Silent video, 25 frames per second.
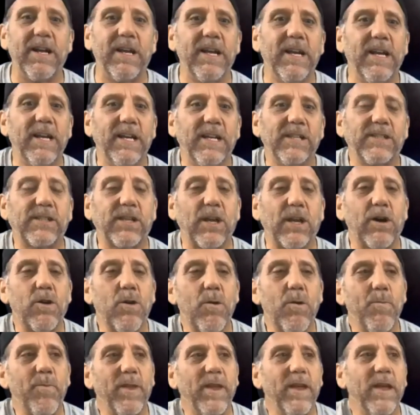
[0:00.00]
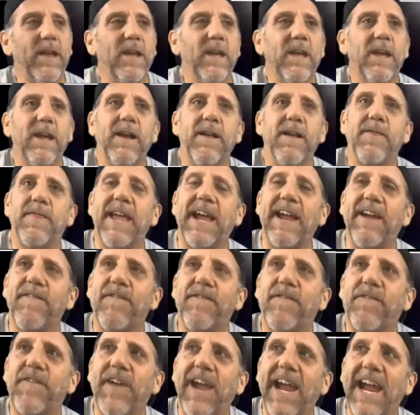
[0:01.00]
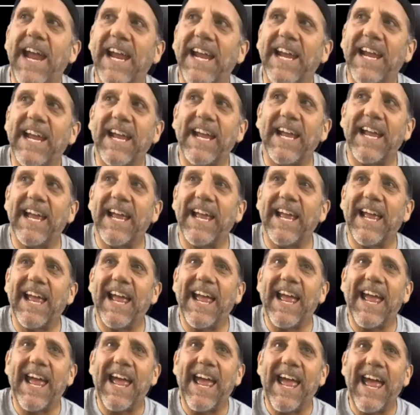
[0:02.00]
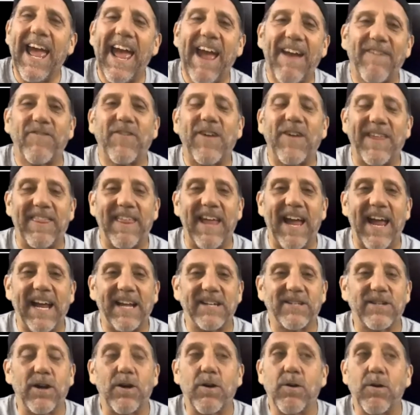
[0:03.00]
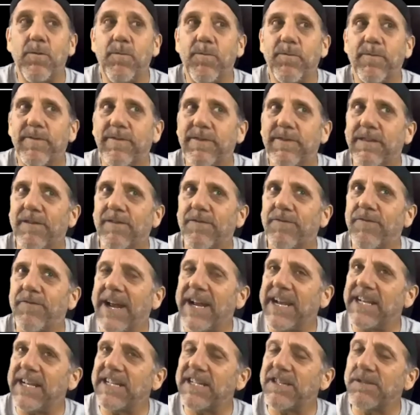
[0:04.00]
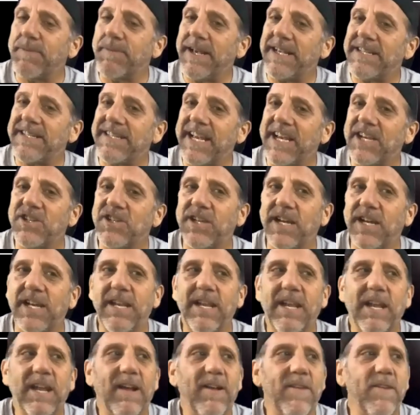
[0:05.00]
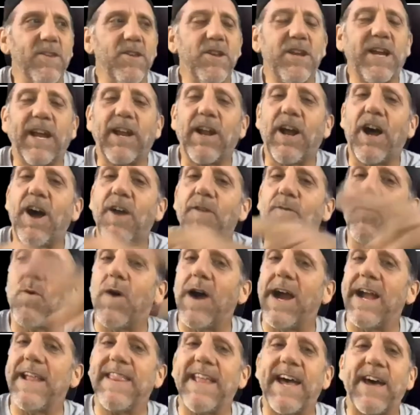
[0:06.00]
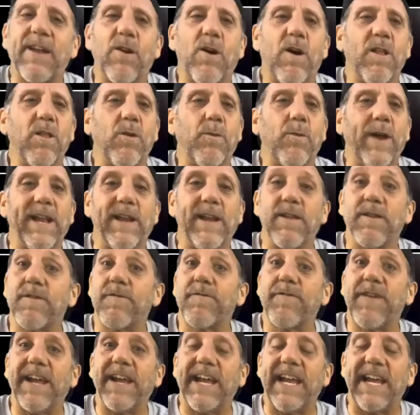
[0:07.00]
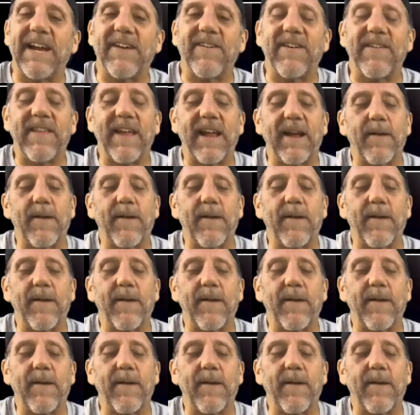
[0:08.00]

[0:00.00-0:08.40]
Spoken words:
Mm-hmm. So they fake everything. So they're faking the space station. You got to unwind that all the way to they're faking everything.